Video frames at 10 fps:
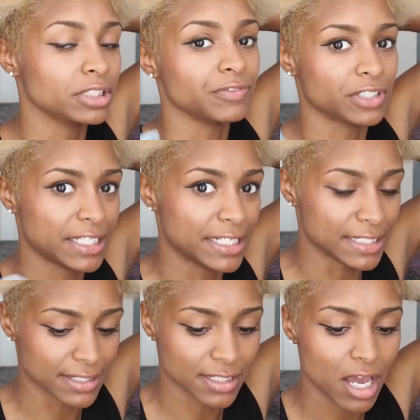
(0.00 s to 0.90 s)
if your
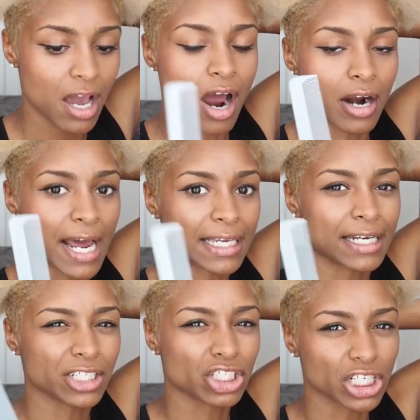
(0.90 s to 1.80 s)
ends are not
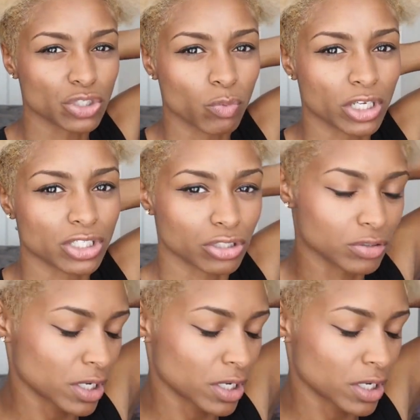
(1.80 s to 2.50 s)
getting as straight as you want to.